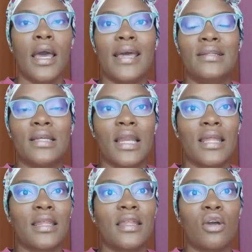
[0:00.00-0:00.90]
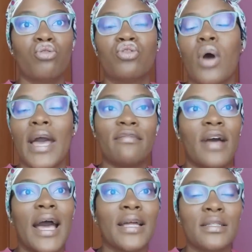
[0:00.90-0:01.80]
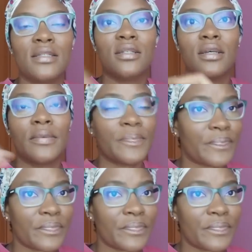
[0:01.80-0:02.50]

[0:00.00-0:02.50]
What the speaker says: And another thing also, I have had to